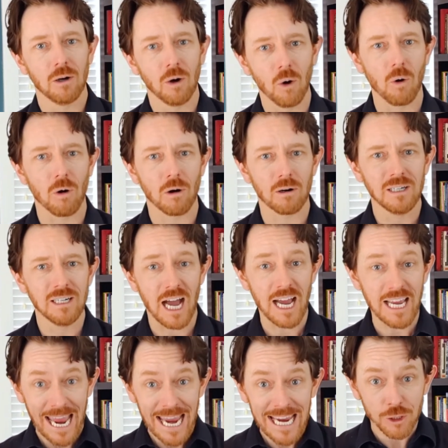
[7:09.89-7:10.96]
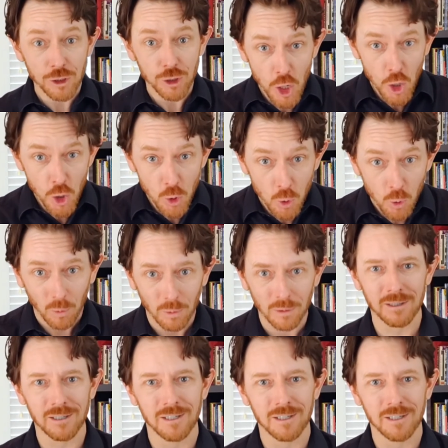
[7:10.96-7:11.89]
or "I hate you,"